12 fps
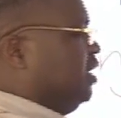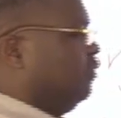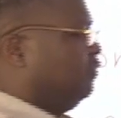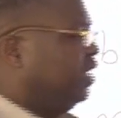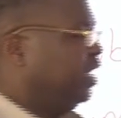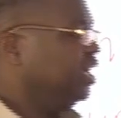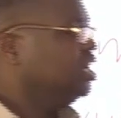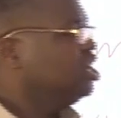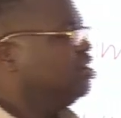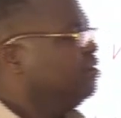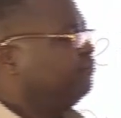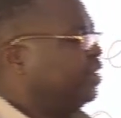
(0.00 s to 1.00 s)
of the
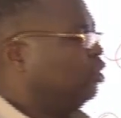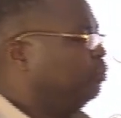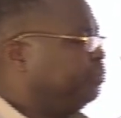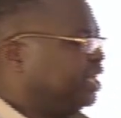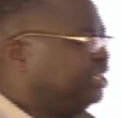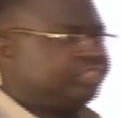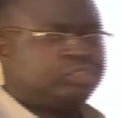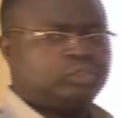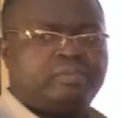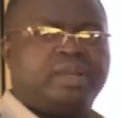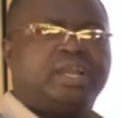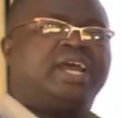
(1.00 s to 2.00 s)
fallopian
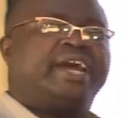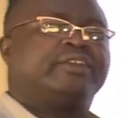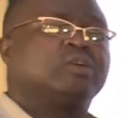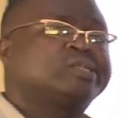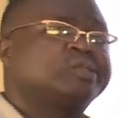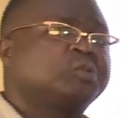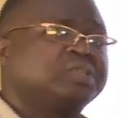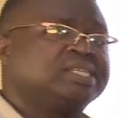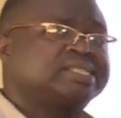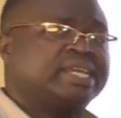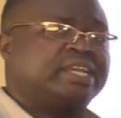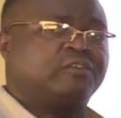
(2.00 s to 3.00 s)
tube and also to
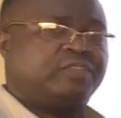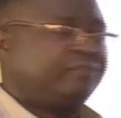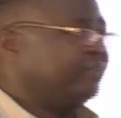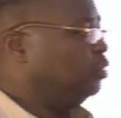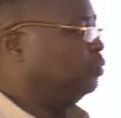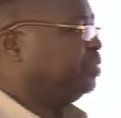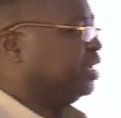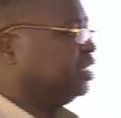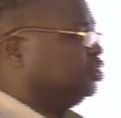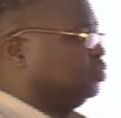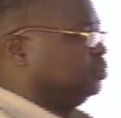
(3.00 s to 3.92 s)
this side of the fallopian tube.